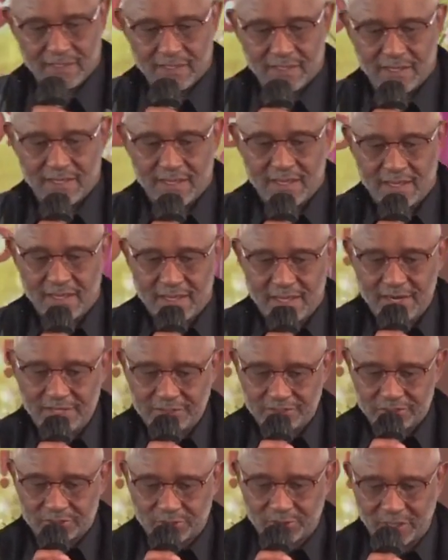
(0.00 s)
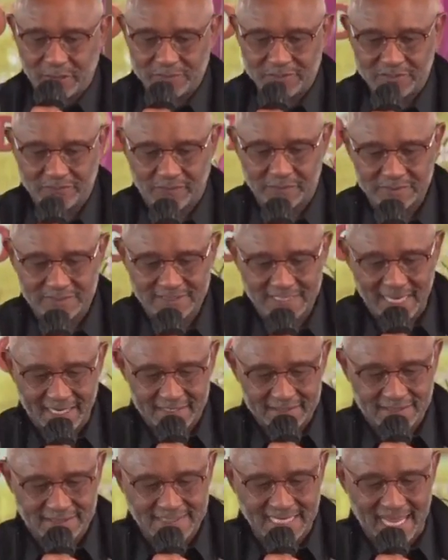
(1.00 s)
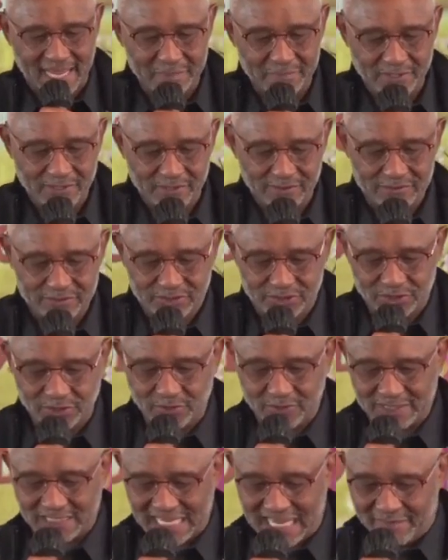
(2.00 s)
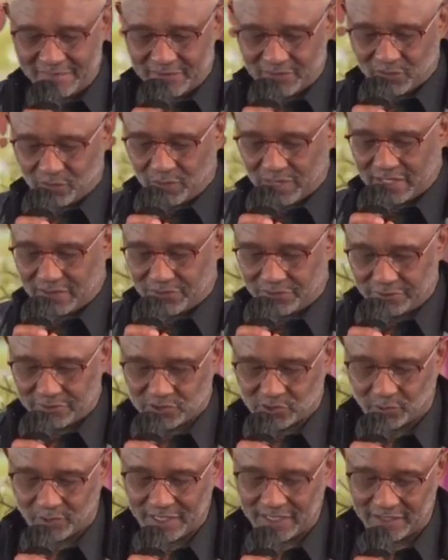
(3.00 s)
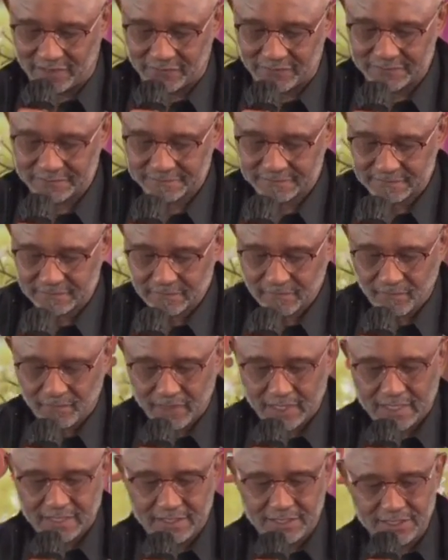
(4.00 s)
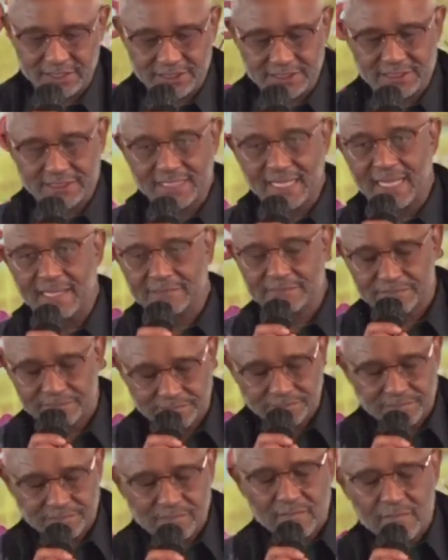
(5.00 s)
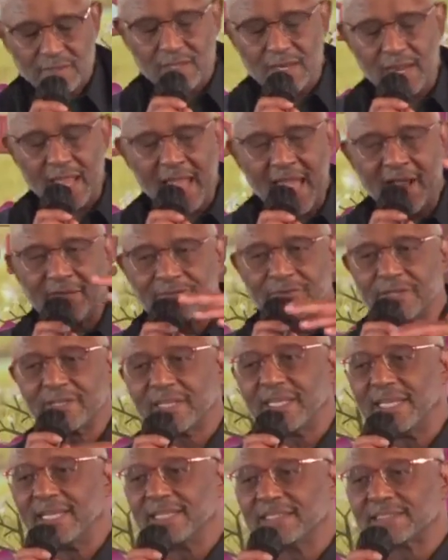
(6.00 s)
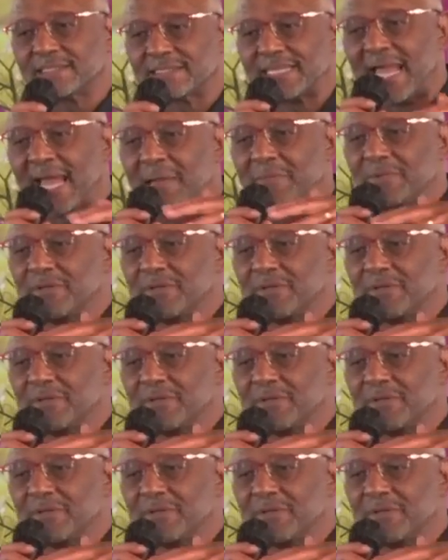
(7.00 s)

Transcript: Here's a scripture from 2 Samuel 2 11, 1 through 12. This is uh, after King Samuel,